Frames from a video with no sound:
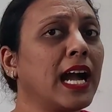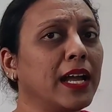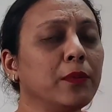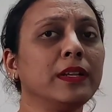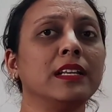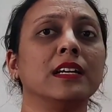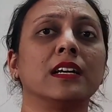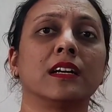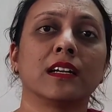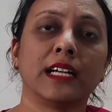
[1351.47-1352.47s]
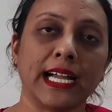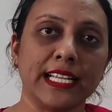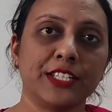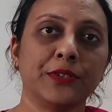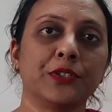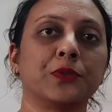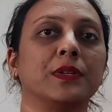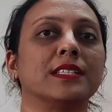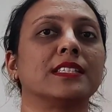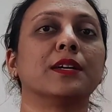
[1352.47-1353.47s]
I will guide you
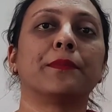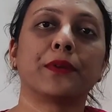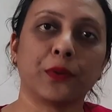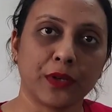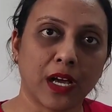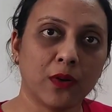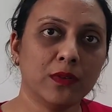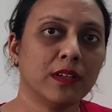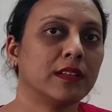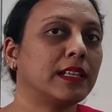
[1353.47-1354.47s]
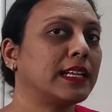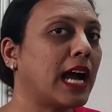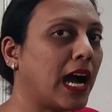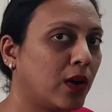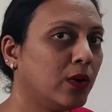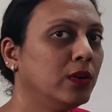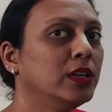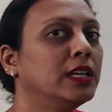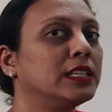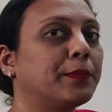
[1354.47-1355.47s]
towards the pronoun, that
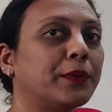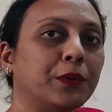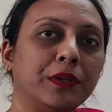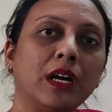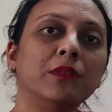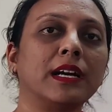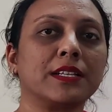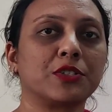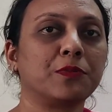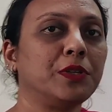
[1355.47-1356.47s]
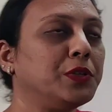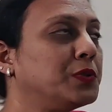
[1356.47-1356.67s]
how the pronoun has to be